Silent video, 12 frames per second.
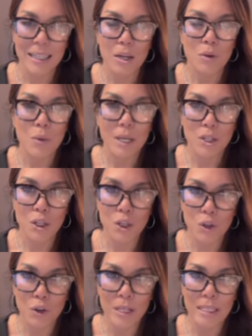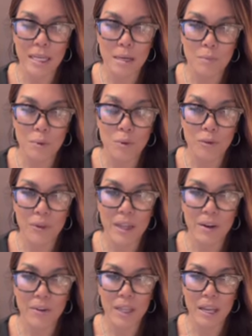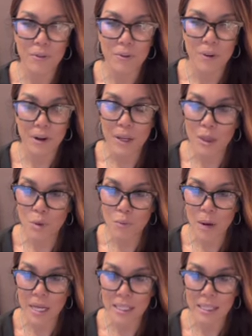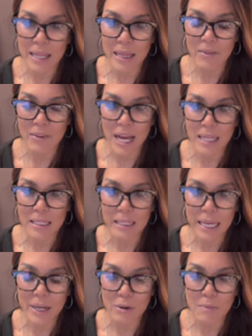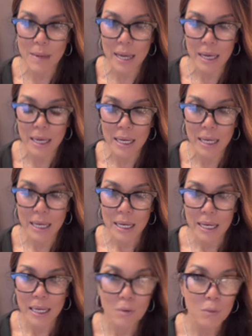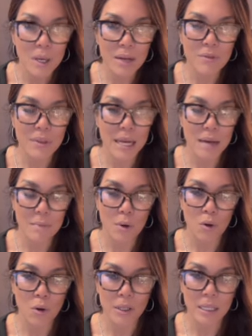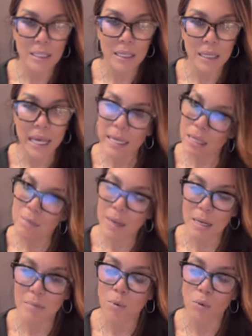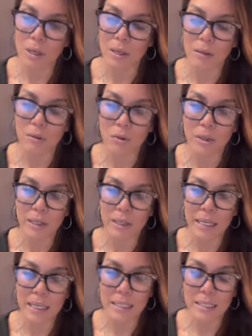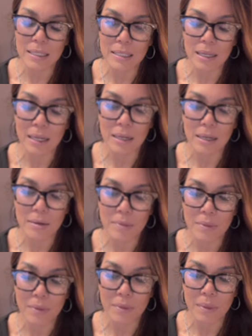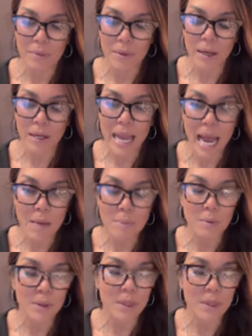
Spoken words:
reassurance and approval. They feel very threatened that the vacillator may get rid of them or doesn't like them anymore or is unhappy with